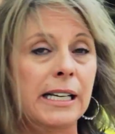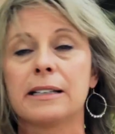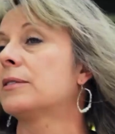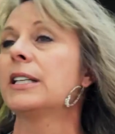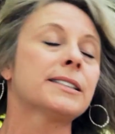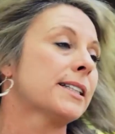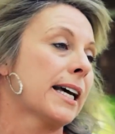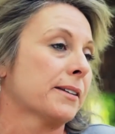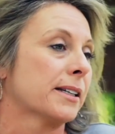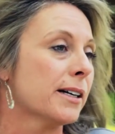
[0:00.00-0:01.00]
And this,
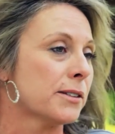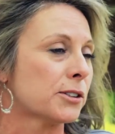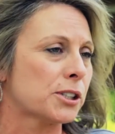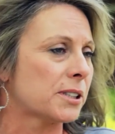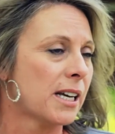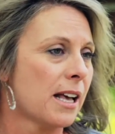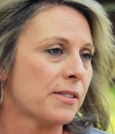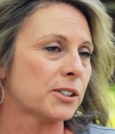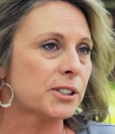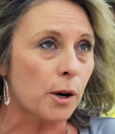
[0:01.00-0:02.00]
that, and the other. Just,
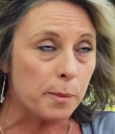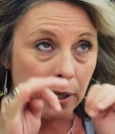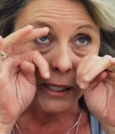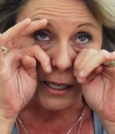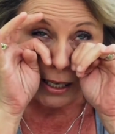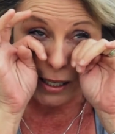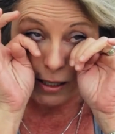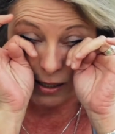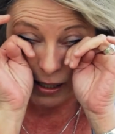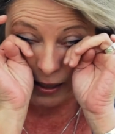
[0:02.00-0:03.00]
there's so many
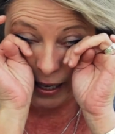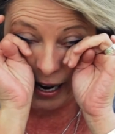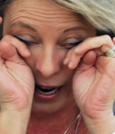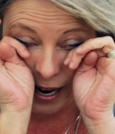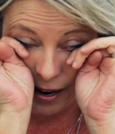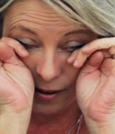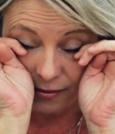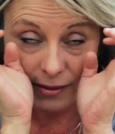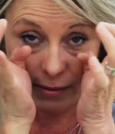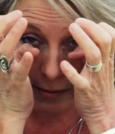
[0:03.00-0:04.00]
needs that they
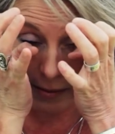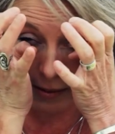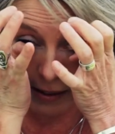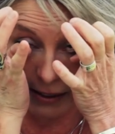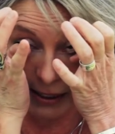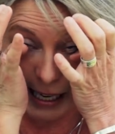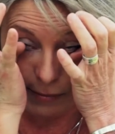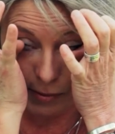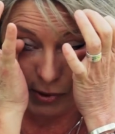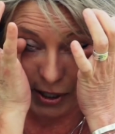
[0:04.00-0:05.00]
have,
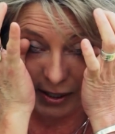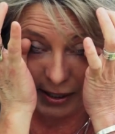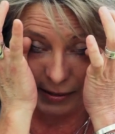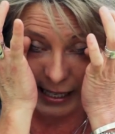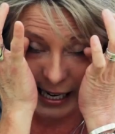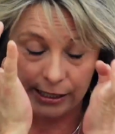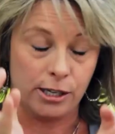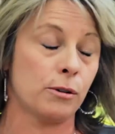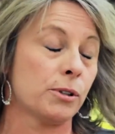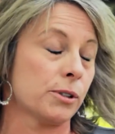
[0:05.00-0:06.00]
aside from just their
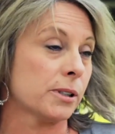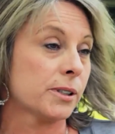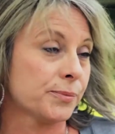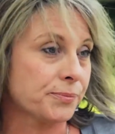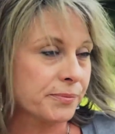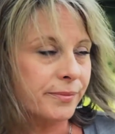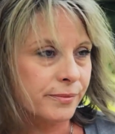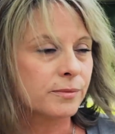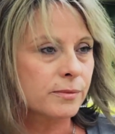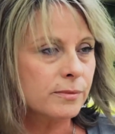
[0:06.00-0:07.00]
diagnosis.
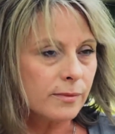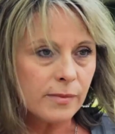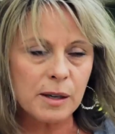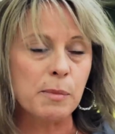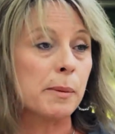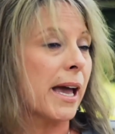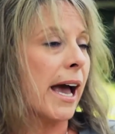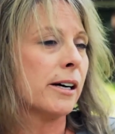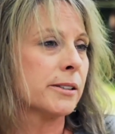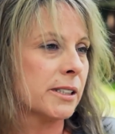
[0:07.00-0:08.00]
Maybe
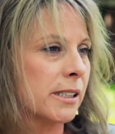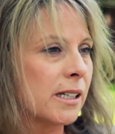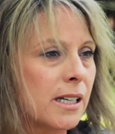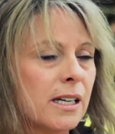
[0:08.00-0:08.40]
housing,